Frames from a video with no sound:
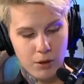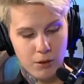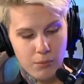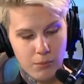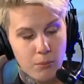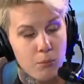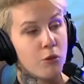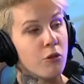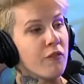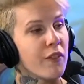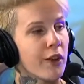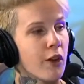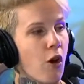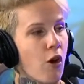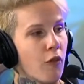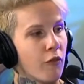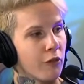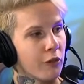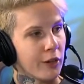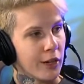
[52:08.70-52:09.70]
moving
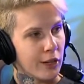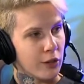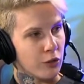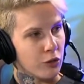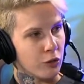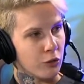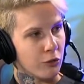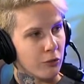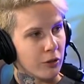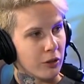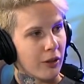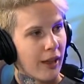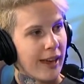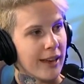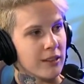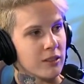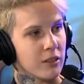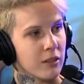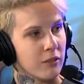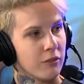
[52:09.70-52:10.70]
over into the
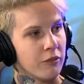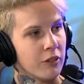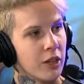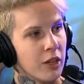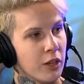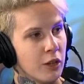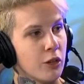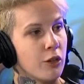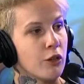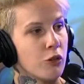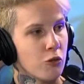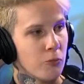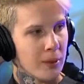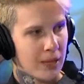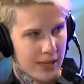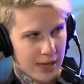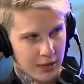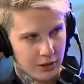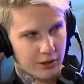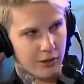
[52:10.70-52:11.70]
likes of newbie,
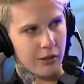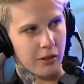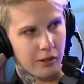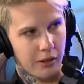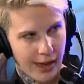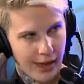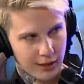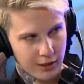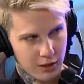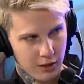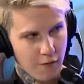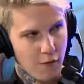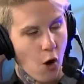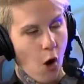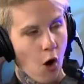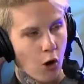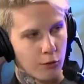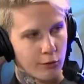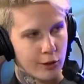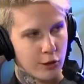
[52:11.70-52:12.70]
into the likes of
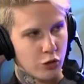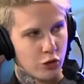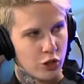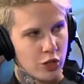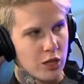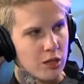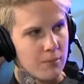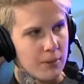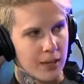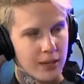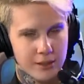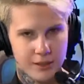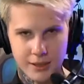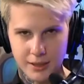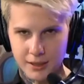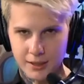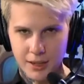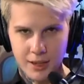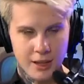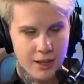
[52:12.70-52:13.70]
RNG, because
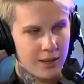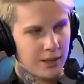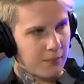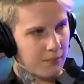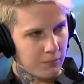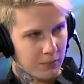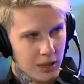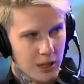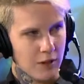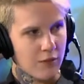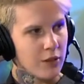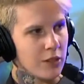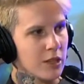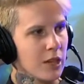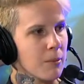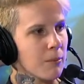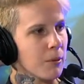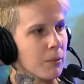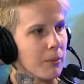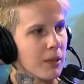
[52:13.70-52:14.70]
he's even
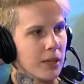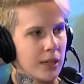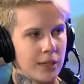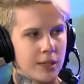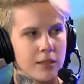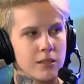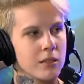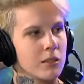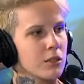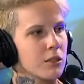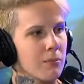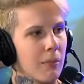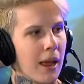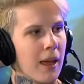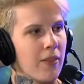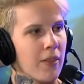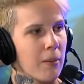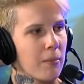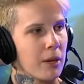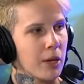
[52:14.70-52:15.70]
temperament. He doesn't demand
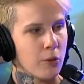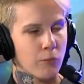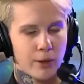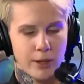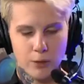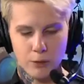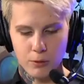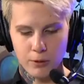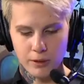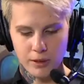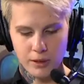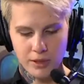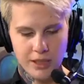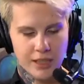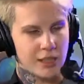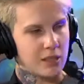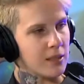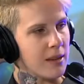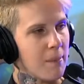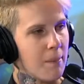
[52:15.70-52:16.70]
that many resources. He
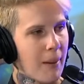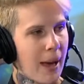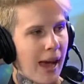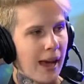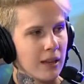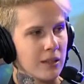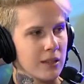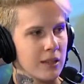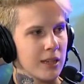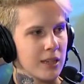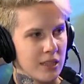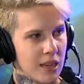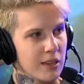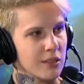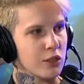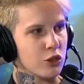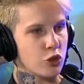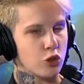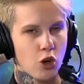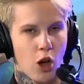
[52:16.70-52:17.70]
sit backs. He does
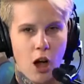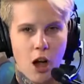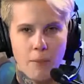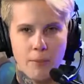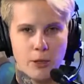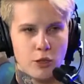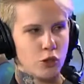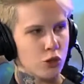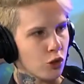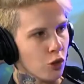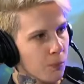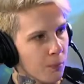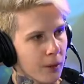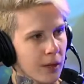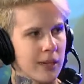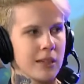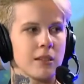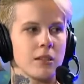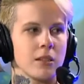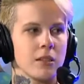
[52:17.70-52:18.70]
his job. He's super
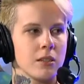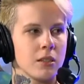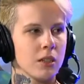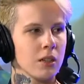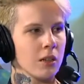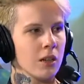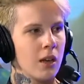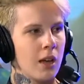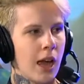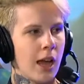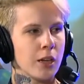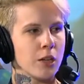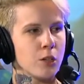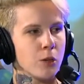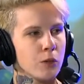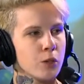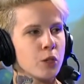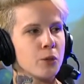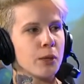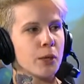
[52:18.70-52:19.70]
consistent, and you know
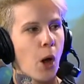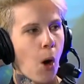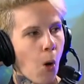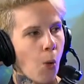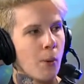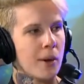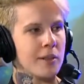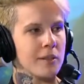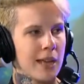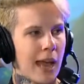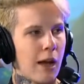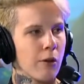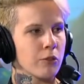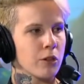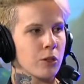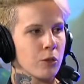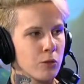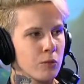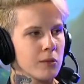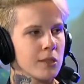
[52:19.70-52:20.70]
that you can always count
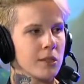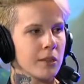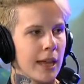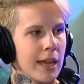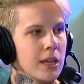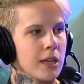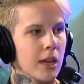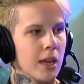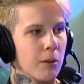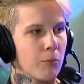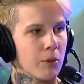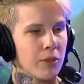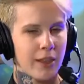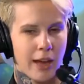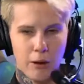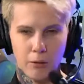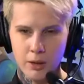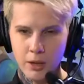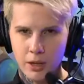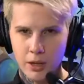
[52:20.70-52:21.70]
on Uzi late game
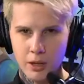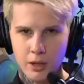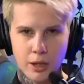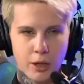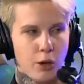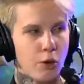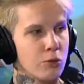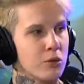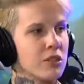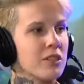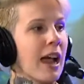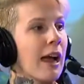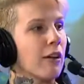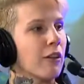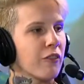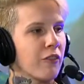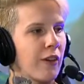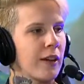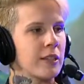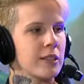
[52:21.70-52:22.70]
without you know
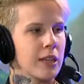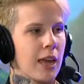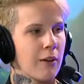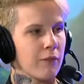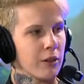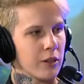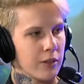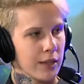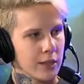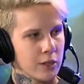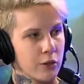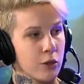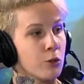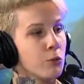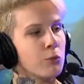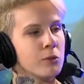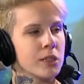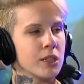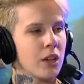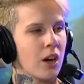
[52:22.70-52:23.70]
sacrificing everything to the
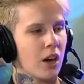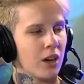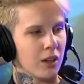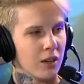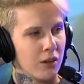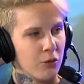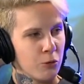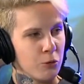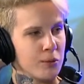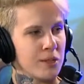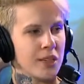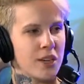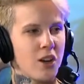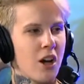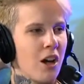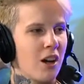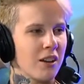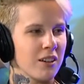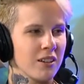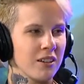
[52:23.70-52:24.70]
Uzi uh, Uzi
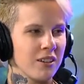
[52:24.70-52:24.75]
god.